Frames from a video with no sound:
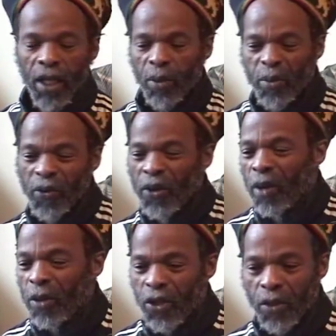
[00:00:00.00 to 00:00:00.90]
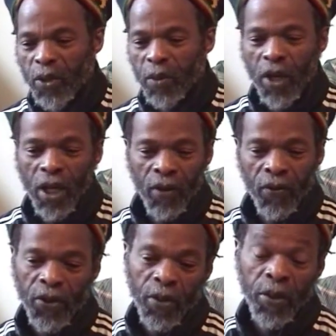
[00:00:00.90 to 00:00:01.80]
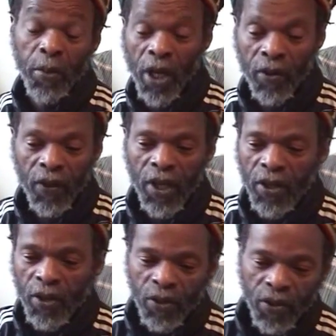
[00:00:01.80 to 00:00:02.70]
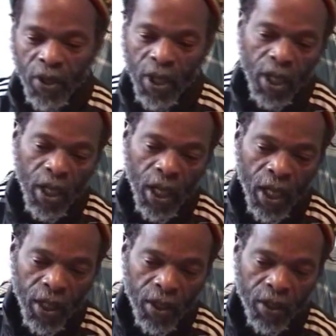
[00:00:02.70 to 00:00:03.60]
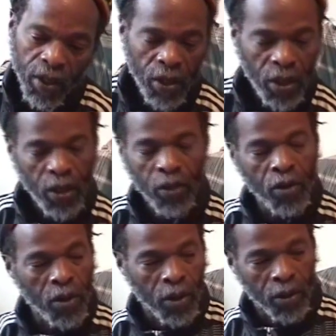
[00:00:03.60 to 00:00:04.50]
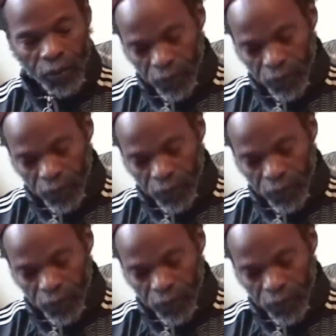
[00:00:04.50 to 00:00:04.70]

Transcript: You perform in some small venues, and you grow